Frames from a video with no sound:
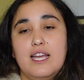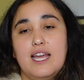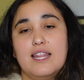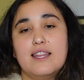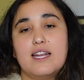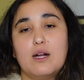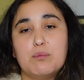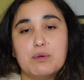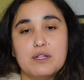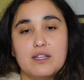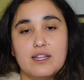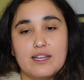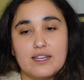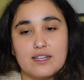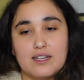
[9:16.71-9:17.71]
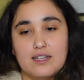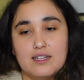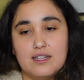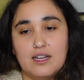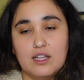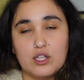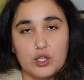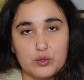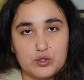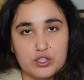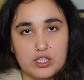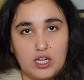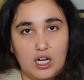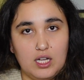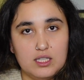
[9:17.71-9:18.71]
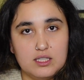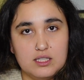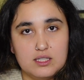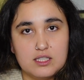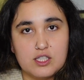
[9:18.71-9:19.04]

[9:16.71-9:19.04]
And then I'll put like a, a lotion on.